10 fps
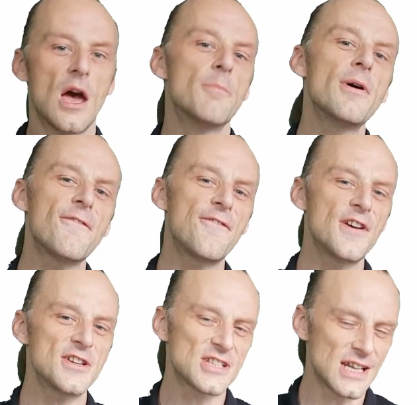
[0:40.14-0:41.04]
But
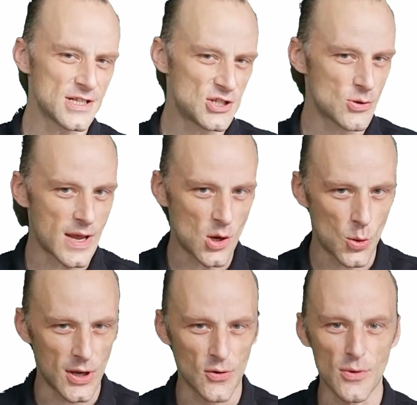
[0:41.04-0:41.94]
first, let's do a
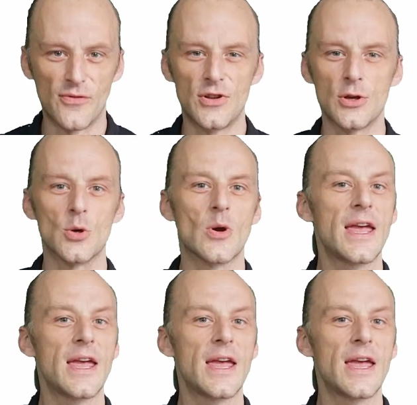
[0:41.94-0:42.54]
quick review.